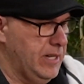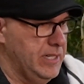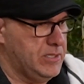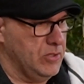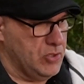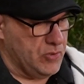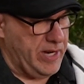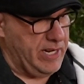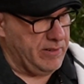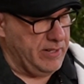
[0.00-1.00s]
I still
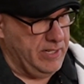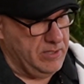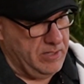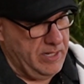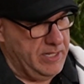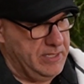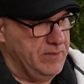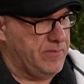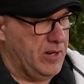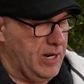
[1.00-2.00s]
drank and
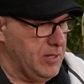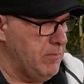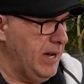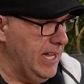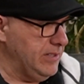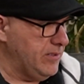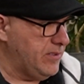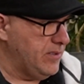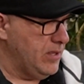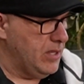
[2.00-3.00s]
for another
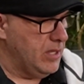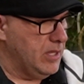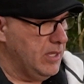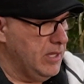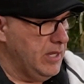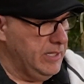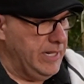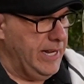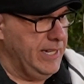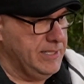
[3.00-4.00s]
month, and
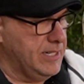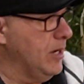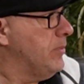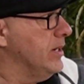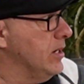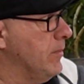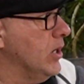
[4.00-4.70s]
then I ended up in an